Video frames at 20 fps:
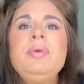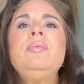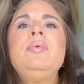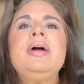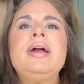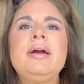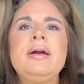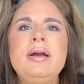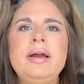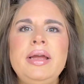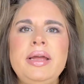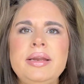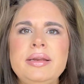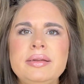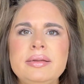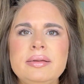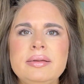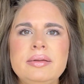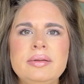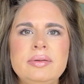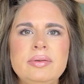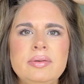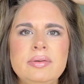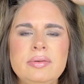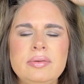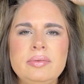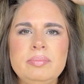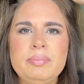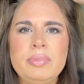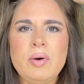wear it,
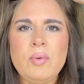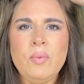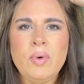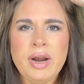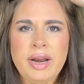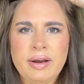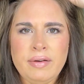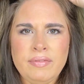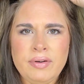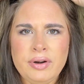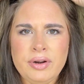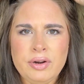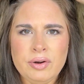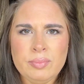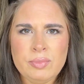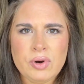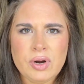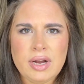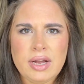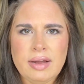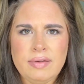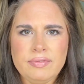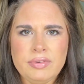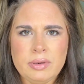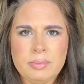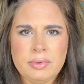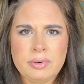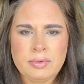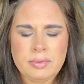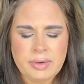but whatever you're more
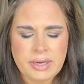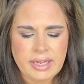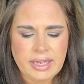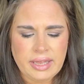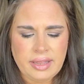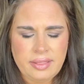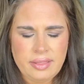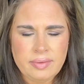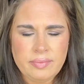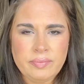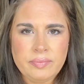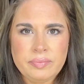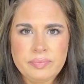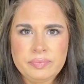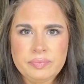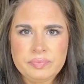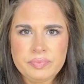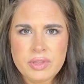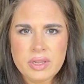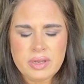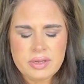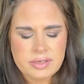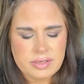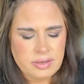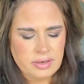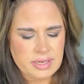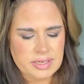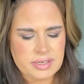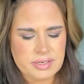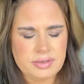comfortable with. So
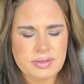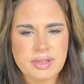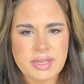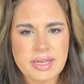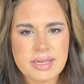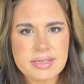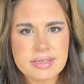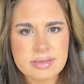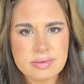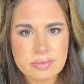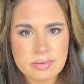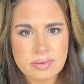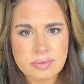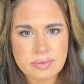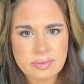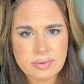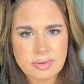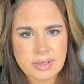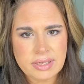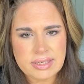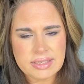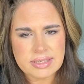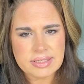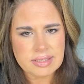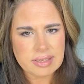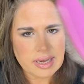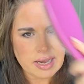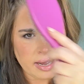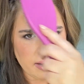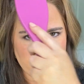let's do this.
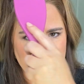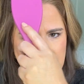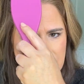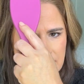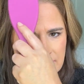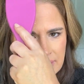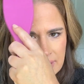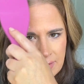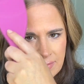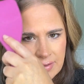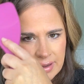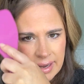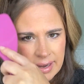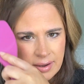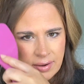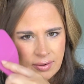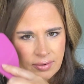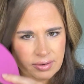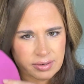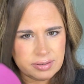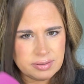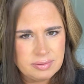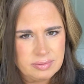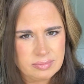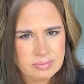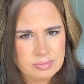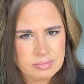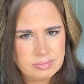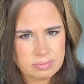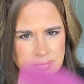I'm gonna leave out
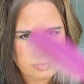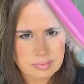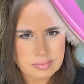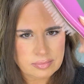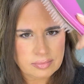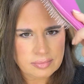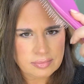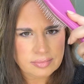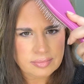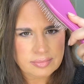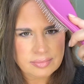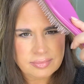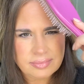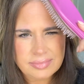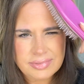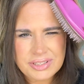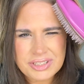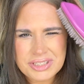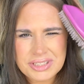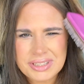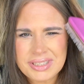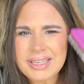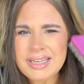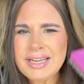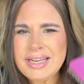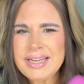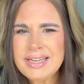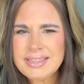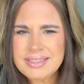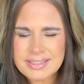
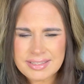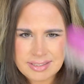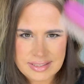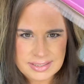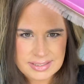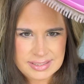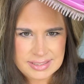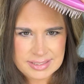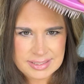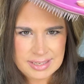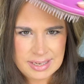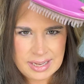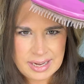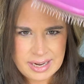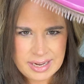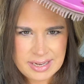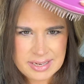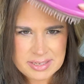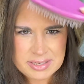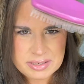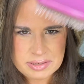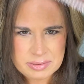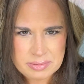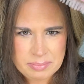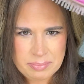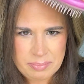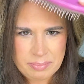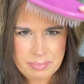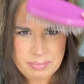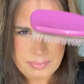just the slightest
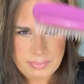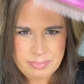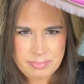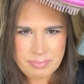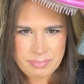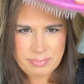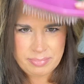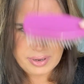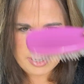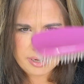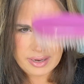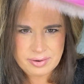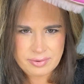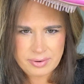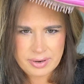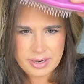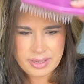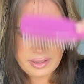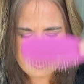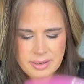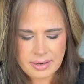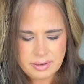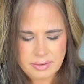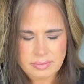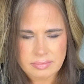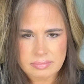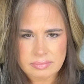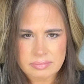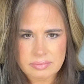bit right there.